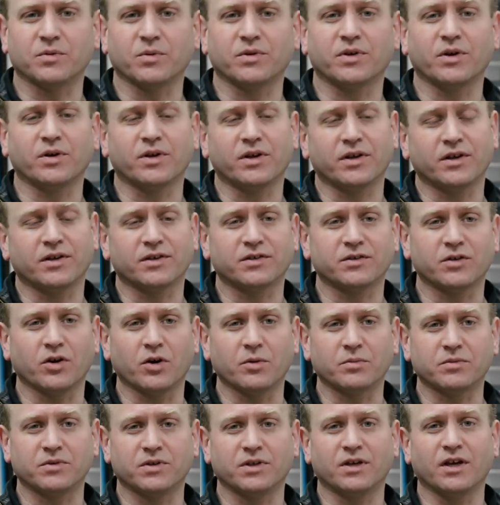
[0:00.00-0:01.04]
without any
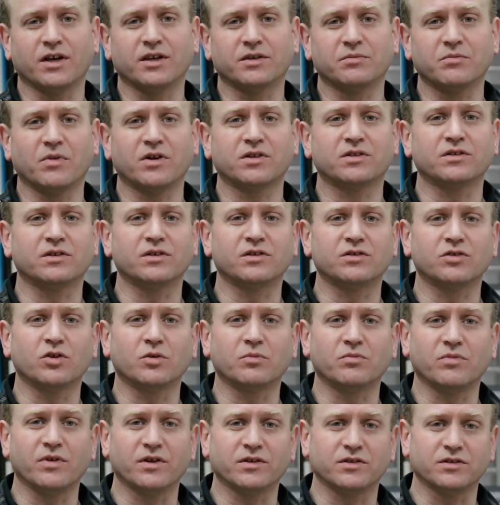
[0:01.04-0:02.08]
soap to get as much of the soap
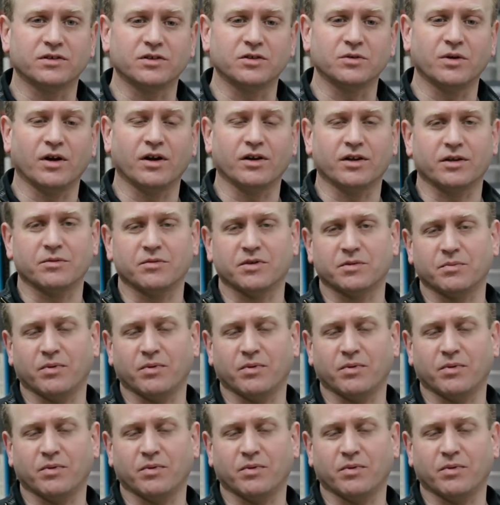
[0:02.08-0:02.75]
residue out of them as